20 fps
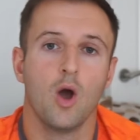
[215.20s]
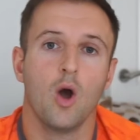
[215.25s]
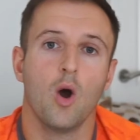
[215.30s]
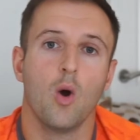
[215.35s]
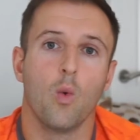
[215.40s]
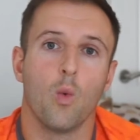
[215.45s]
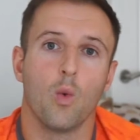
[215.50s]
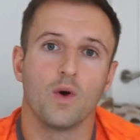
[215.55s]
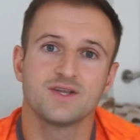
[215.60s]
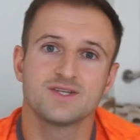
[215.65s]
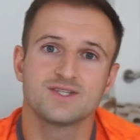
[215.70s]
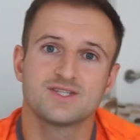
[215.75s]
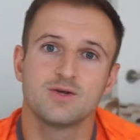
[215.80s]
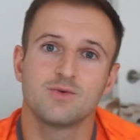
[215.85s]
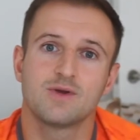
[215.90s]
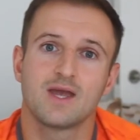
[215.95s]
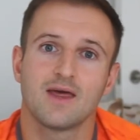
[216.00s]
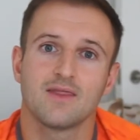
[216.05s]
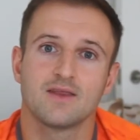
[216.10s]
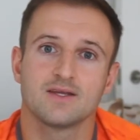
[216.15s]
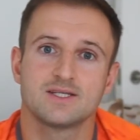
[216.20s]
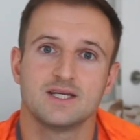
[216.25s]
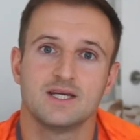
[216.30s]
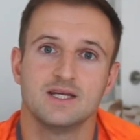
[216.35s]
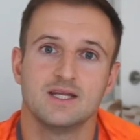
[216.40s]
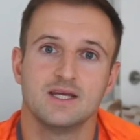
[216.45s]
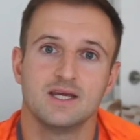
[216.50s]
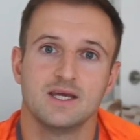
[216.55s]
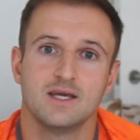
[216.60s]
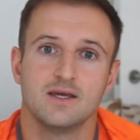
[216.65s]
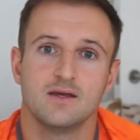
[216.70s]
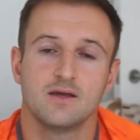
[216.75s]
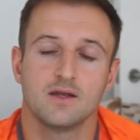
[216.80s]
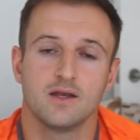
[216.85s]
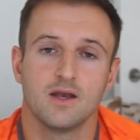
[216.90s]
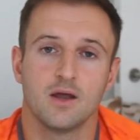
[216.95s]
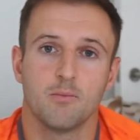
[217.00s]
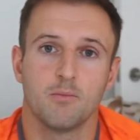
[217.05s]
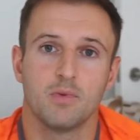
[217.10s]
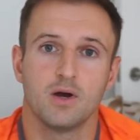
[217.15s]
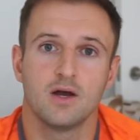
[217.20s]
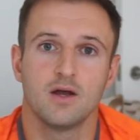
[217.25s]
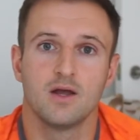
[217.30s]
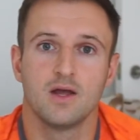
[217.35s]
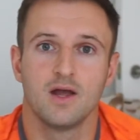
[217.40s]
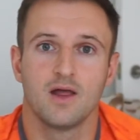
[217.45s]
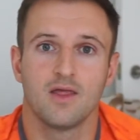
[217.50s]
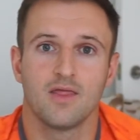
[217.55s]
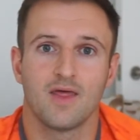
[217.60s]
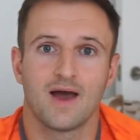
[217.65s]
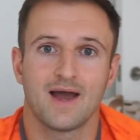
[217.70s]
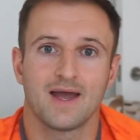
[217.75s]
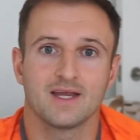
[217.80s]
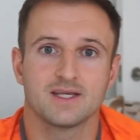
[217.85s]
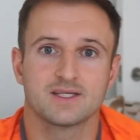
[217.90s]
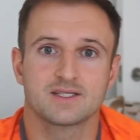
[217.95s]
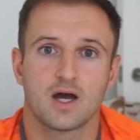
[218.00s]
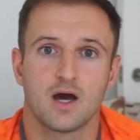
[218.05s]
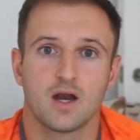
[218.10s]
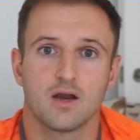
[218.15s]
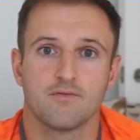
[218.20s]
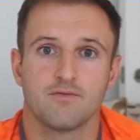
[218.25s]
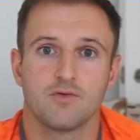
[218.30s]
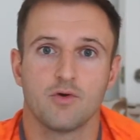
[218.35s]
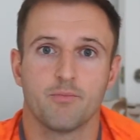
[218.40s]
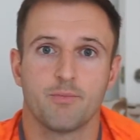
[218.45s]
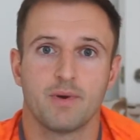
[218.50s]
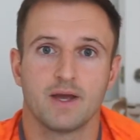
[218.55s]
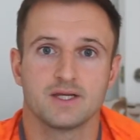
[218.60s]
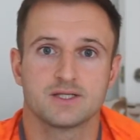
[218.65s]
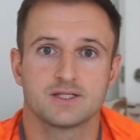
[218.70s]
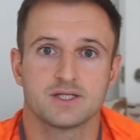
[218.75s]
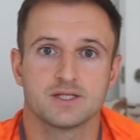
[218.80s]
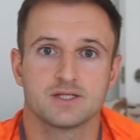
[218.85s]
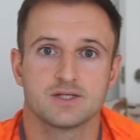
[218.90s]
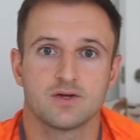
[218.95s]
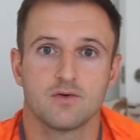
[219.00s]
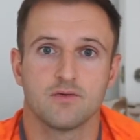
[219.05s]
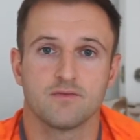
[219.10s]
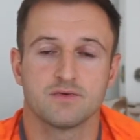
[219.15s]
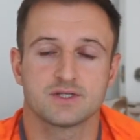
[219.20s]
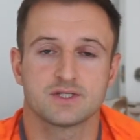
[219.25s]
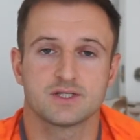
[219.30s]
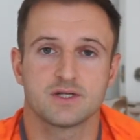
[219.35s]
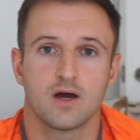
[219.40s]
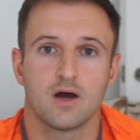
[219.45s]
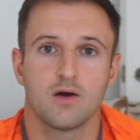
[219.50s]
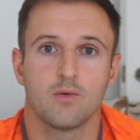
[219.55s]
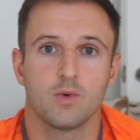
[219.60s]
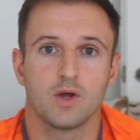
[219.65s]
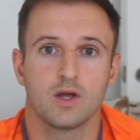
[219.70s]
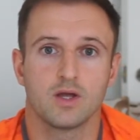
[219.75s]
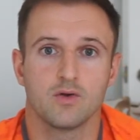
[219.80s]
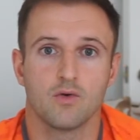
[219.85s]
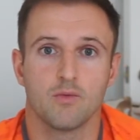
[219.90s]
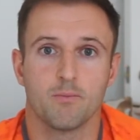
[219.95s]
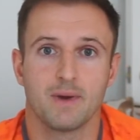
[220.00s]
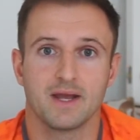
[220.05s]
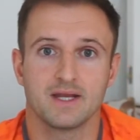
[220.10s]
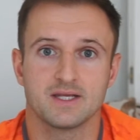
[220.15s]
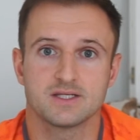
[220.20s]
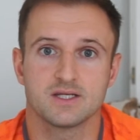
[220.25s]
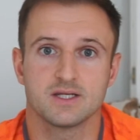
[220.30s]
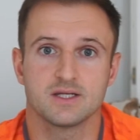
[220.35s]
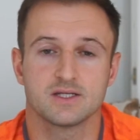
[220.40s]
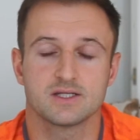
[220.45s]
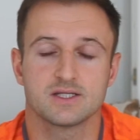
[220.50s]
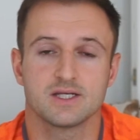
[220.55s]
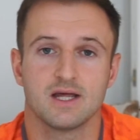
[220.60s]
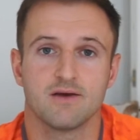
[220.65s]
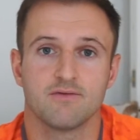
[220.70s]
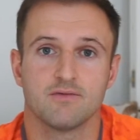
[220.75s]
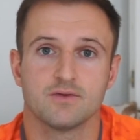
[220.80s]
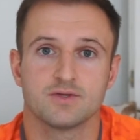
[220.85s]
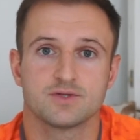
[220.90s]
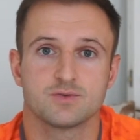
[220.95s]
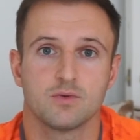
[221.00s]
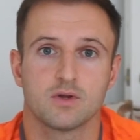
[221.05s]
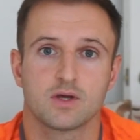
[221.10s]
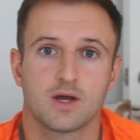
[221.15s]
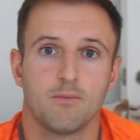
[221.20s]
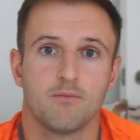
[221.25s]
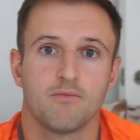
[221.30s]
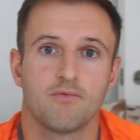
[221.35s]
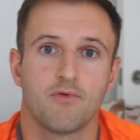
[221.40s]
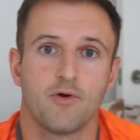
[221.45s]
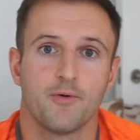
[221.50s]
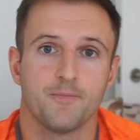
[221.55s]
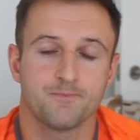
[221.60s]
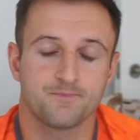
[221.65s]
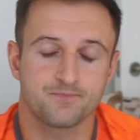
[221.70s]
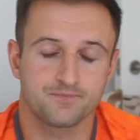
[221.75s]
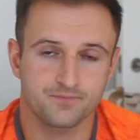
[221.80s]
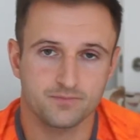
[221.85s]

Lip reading: Once you get the TDE number, that is kind of your basis of a start where your maintenance levels will come from.